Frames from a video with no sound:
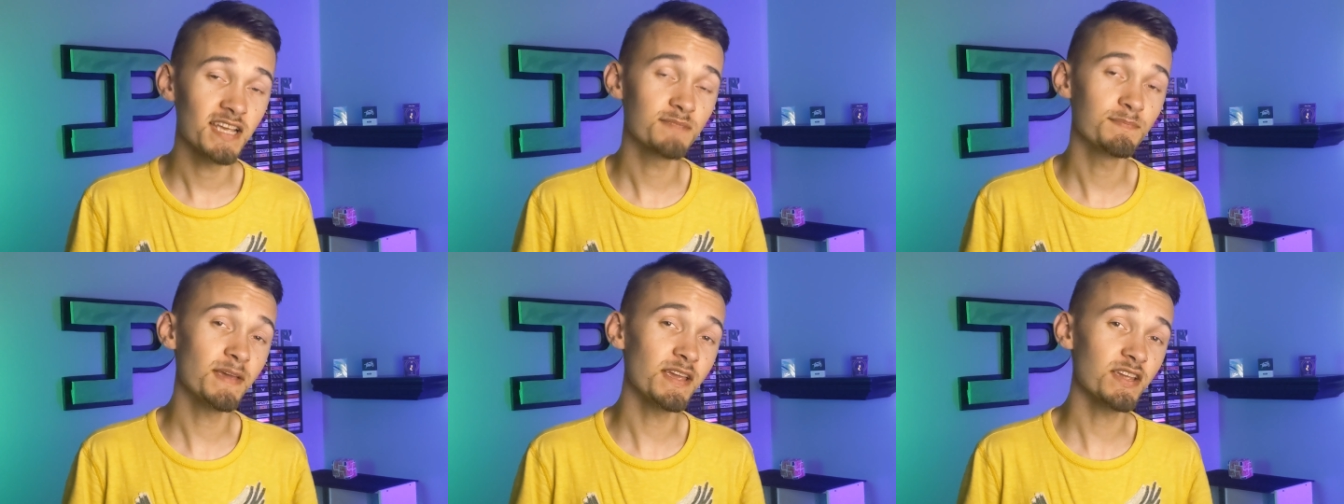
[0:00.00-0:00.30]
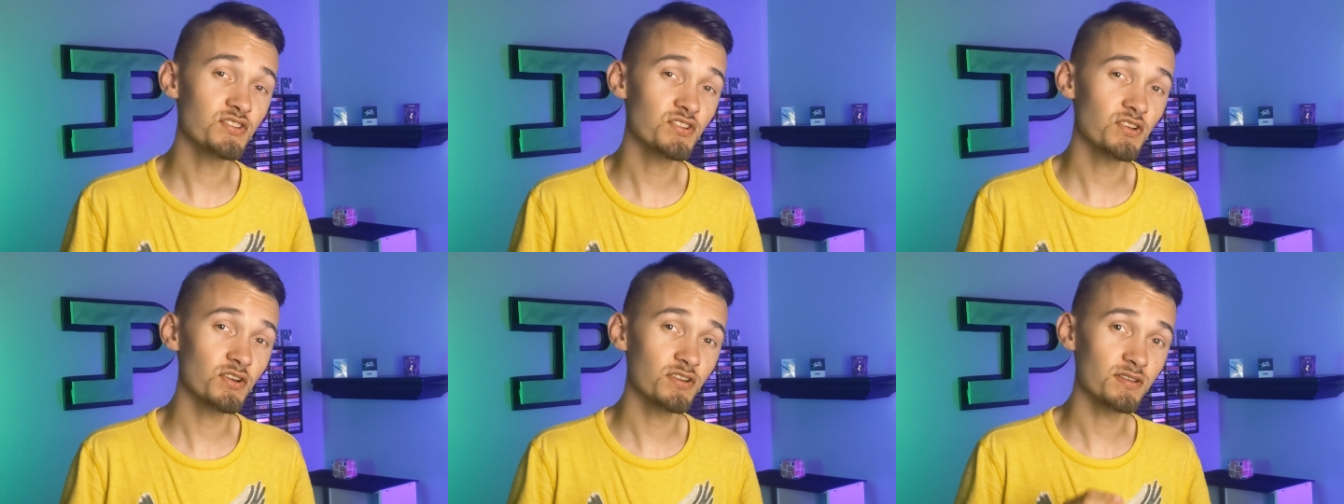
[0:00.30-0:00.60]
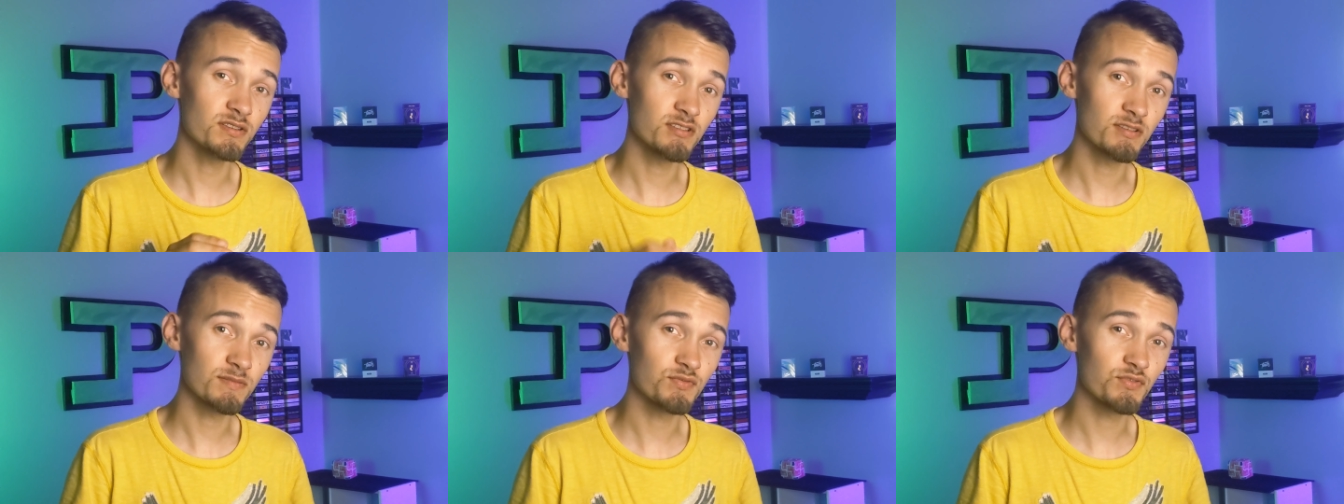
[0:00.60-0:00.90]
is make
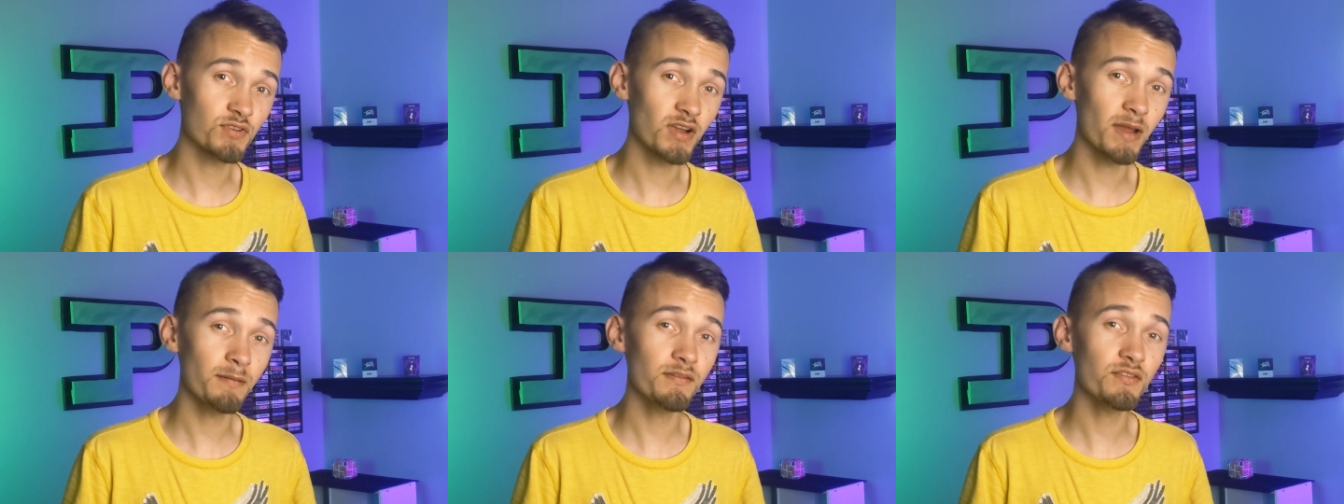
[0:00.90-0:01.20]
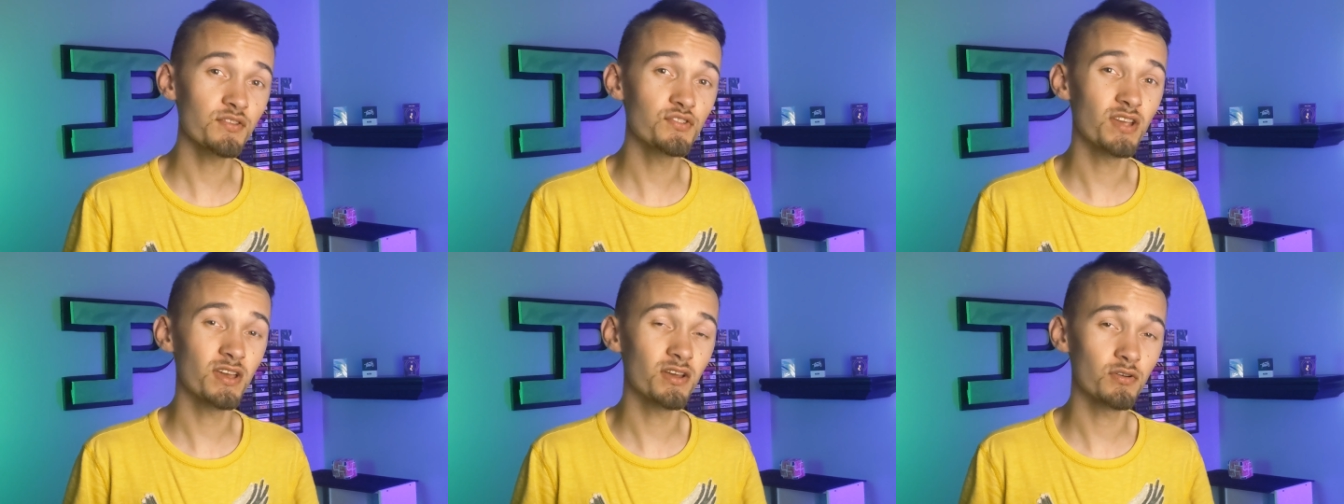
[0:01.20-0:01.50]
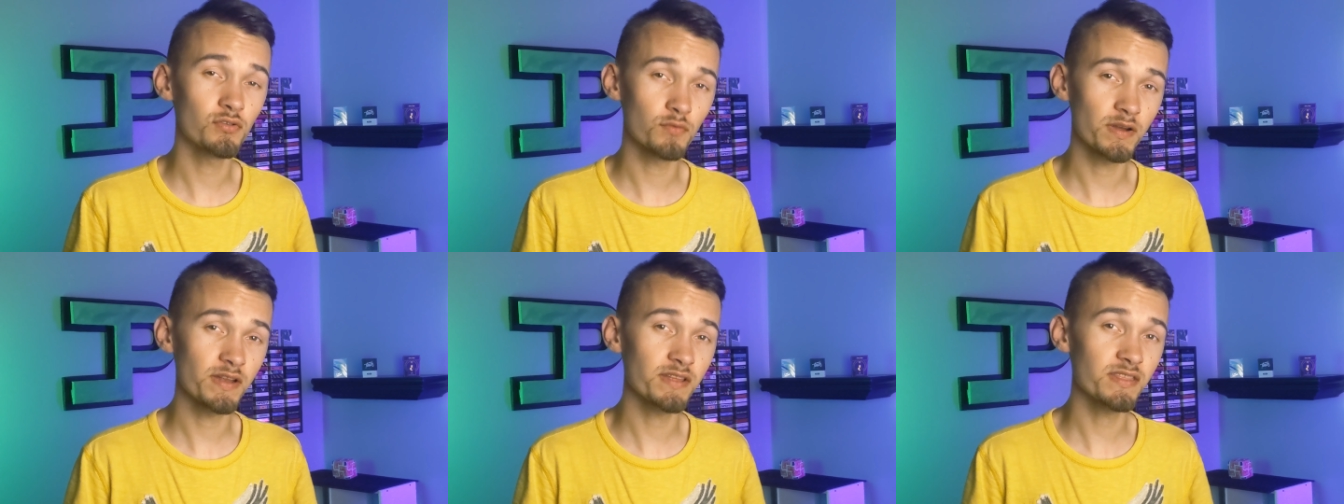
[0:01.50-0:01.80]
sure to subscribe to the
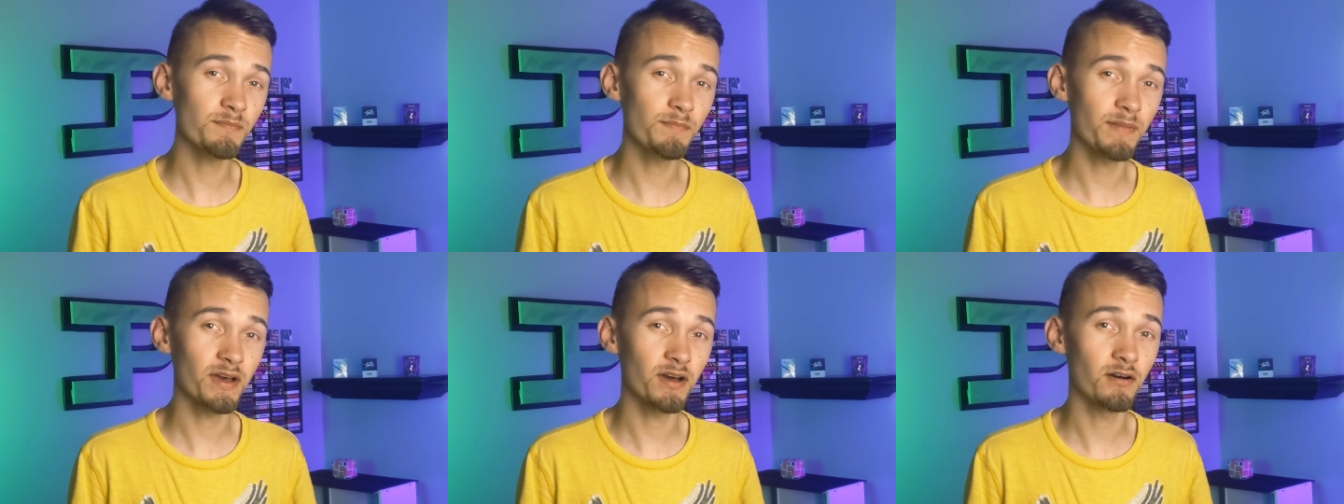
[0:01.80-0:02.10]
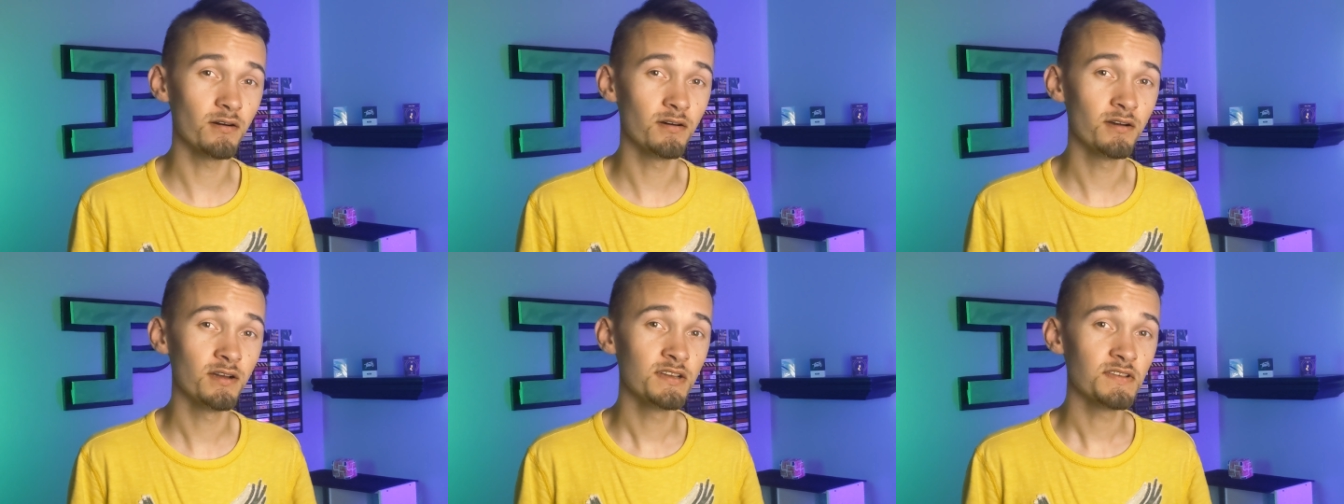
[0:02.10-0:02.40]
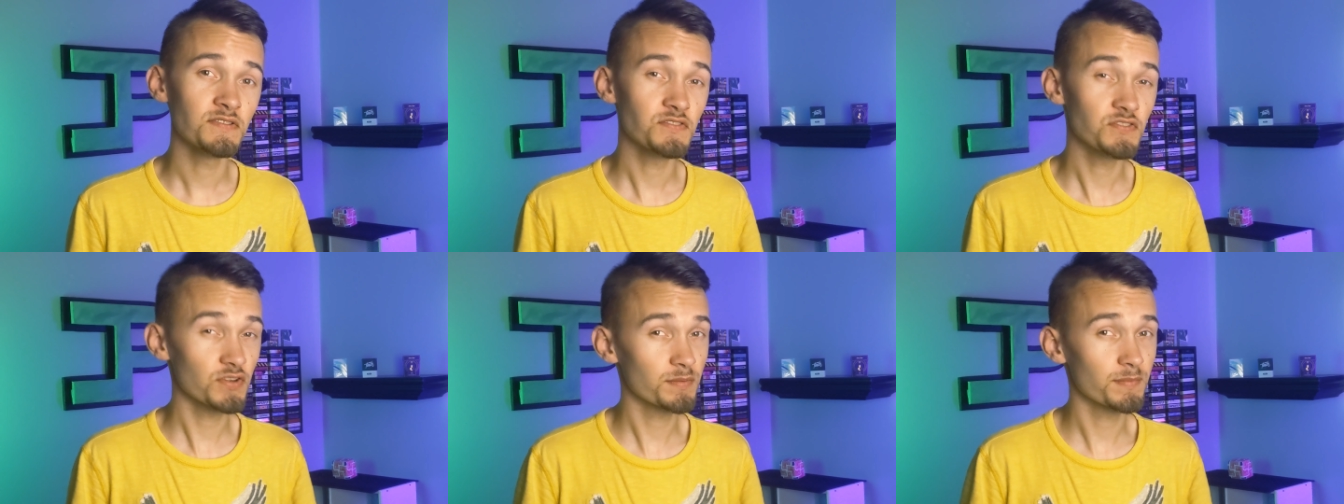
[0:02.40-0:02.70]
channel ring the bell
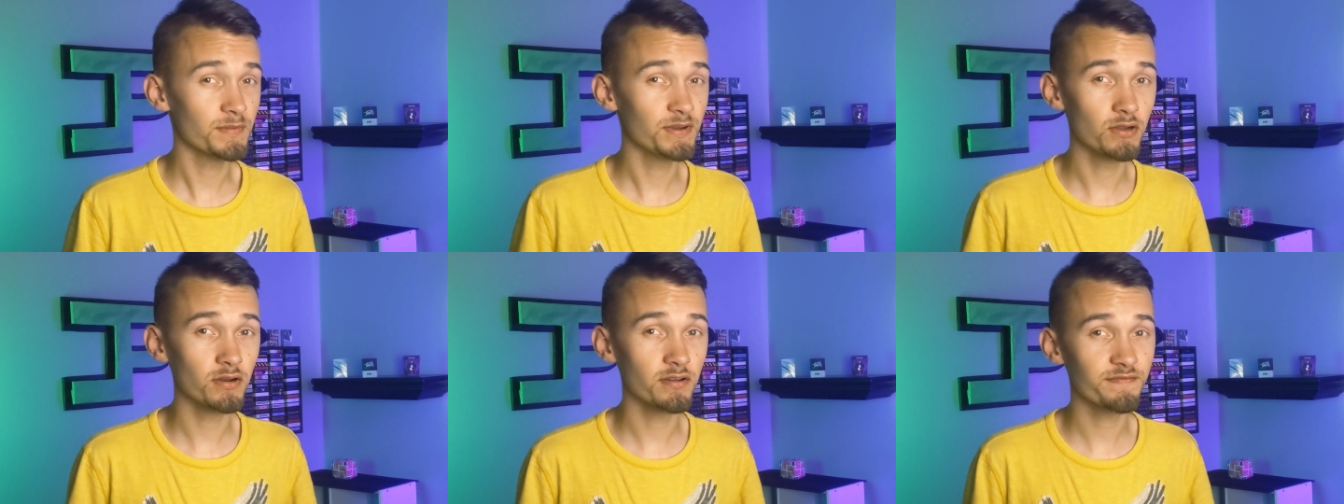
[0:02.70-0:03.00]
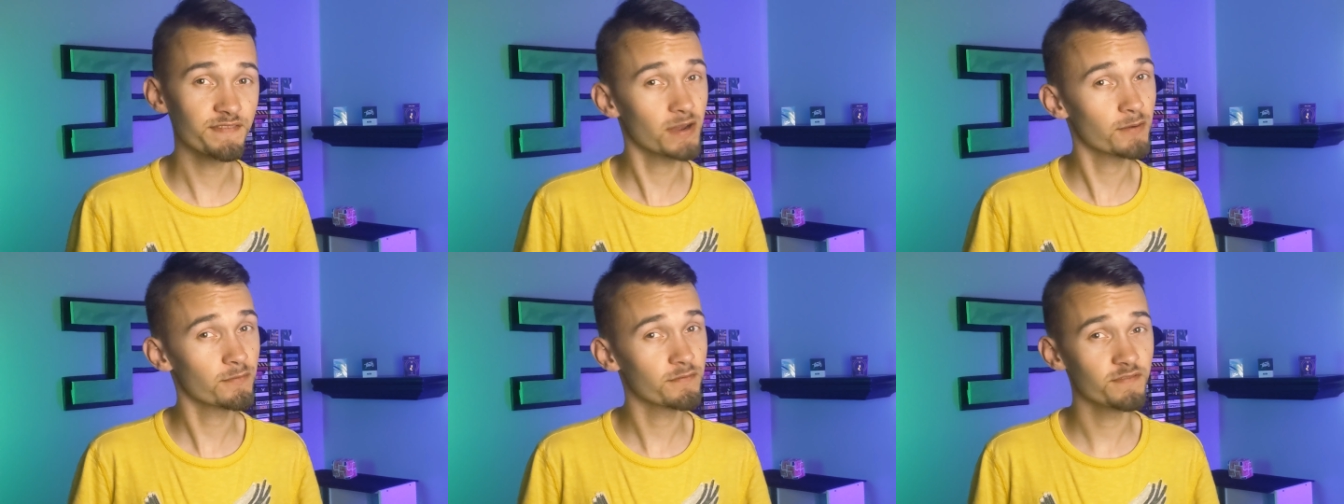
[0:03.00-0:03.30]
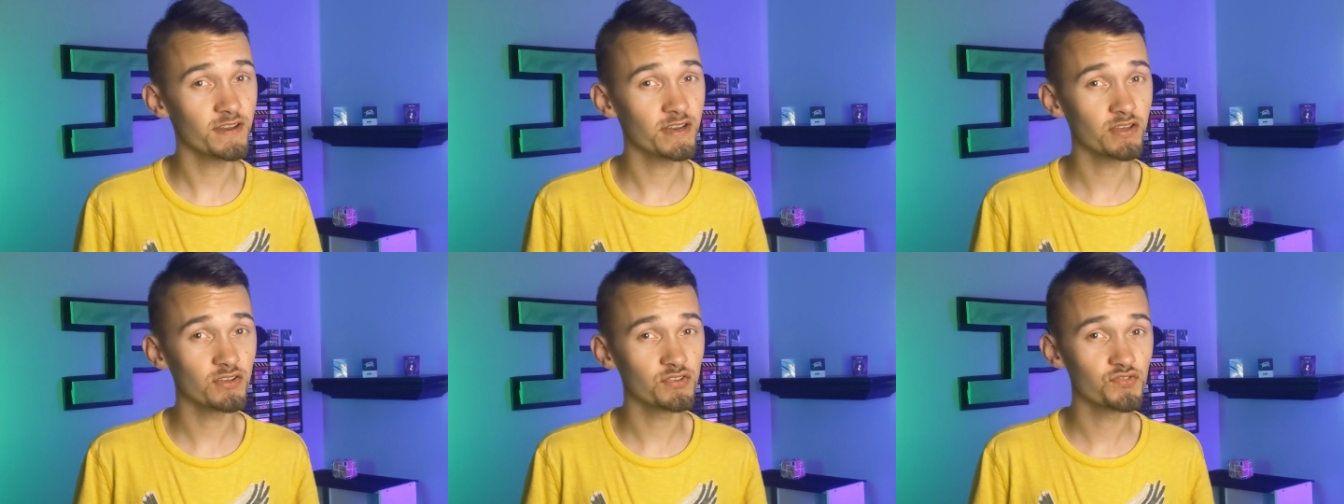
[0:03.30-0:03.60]
so you can be notified
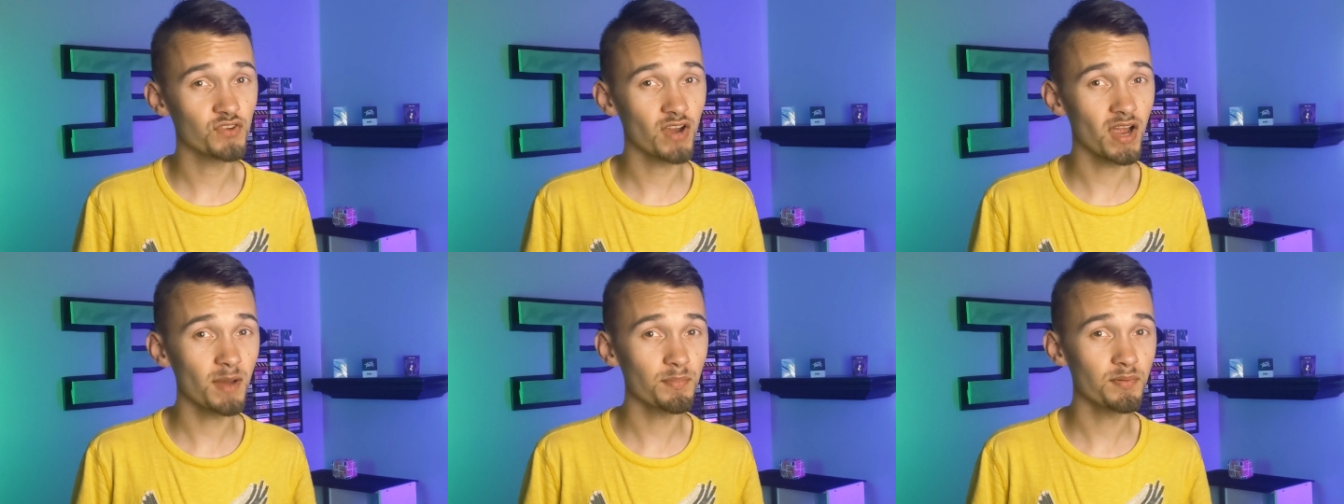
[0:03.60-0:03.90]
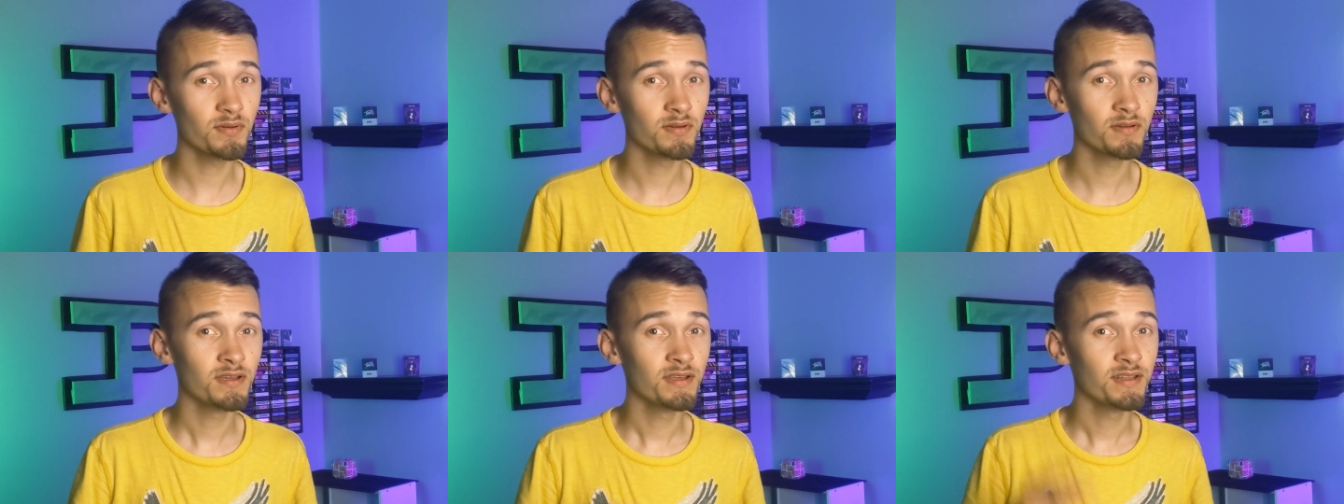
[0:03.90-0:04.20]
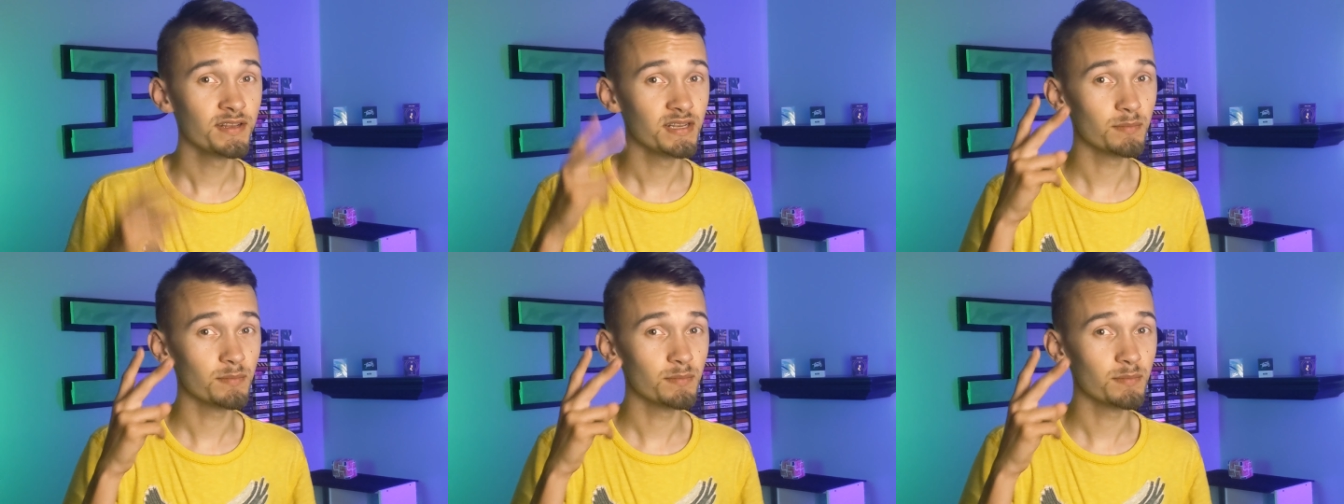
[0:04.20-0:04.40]
when videos drop.